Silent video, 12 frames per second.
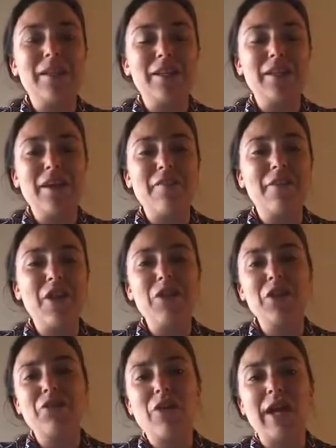These are very
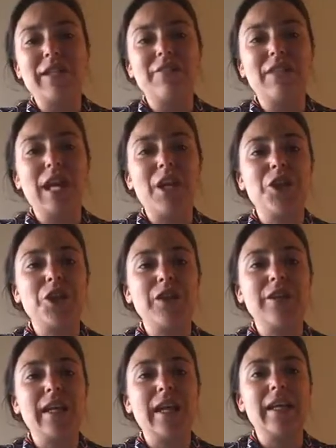interactive
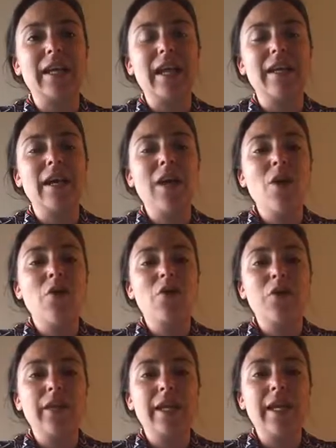sessions that can
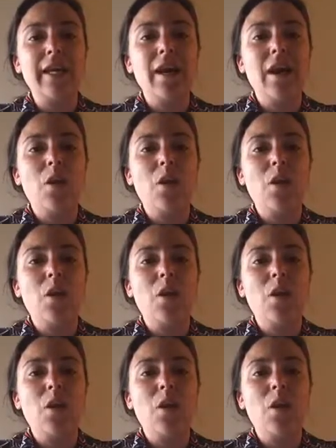really,